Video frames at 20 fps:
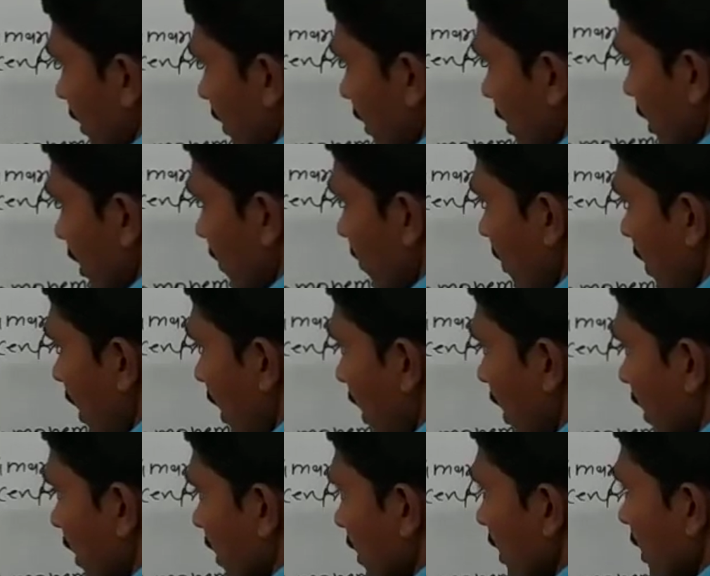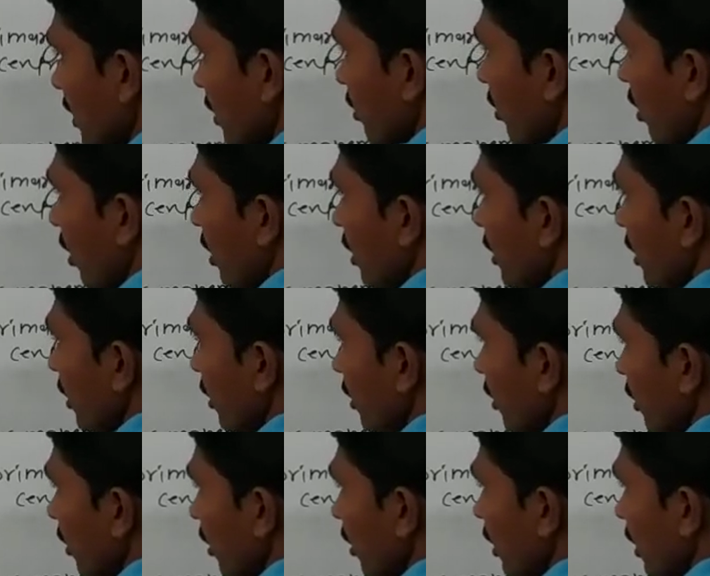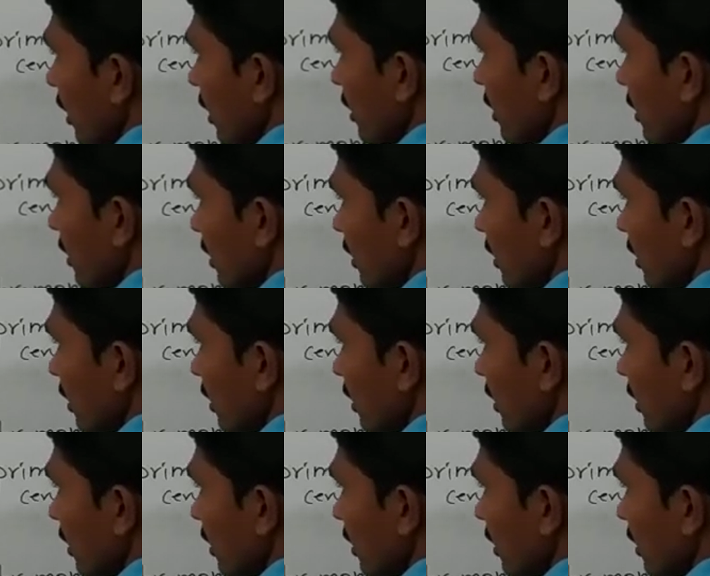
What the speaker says: this part is called nucleolus,